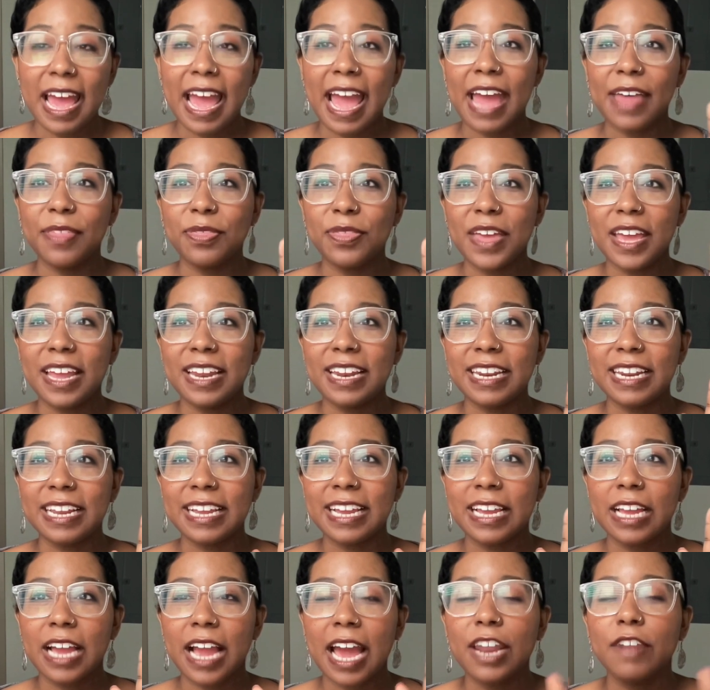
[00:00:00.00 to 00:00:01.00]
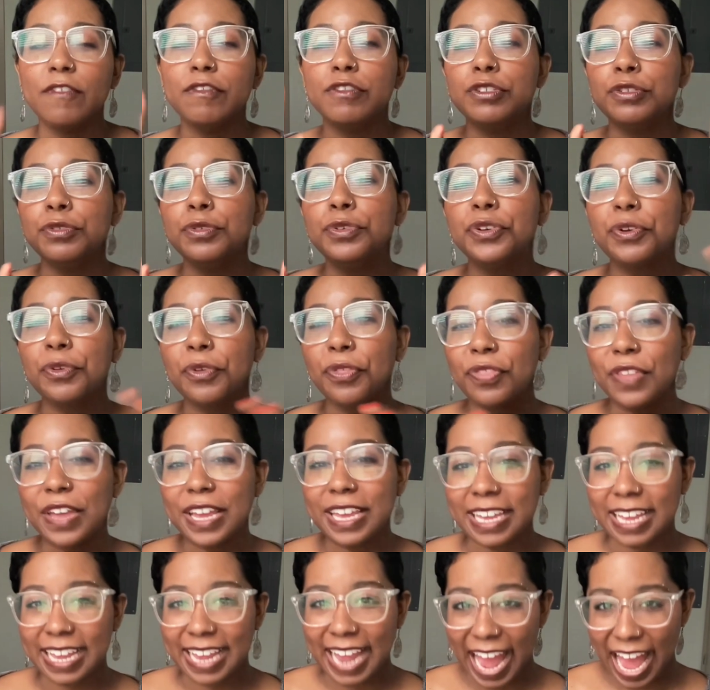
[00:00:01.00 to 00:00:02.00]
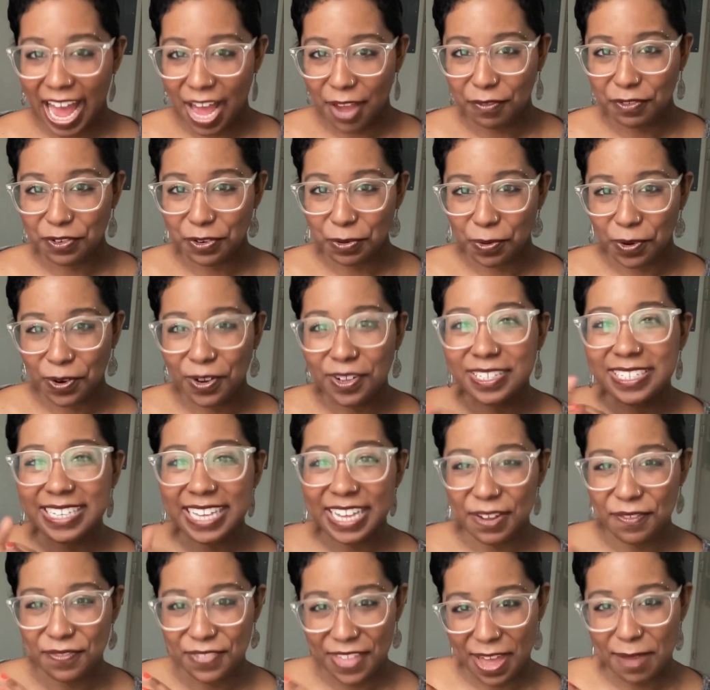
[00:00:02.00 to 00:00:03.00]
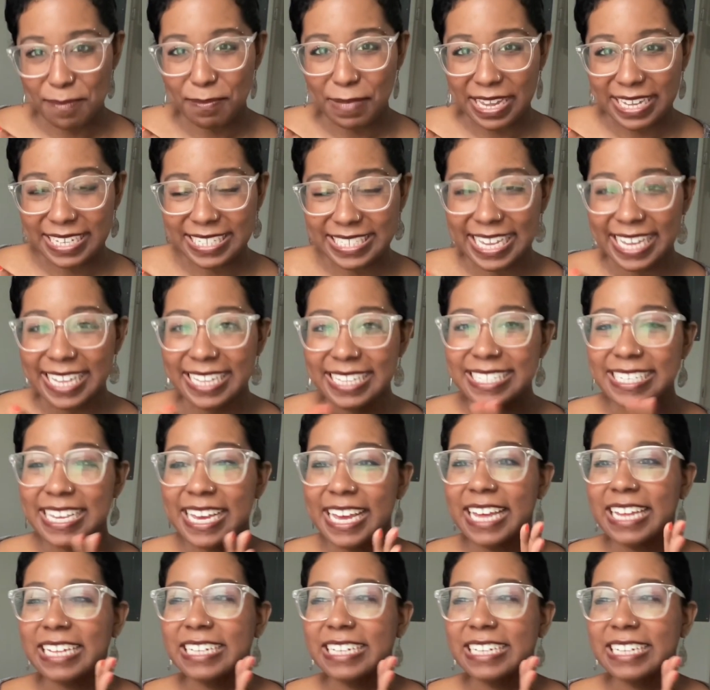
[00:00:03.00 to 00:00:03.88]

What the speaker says: and then kind of do your thinking afterwards, if that makes sense.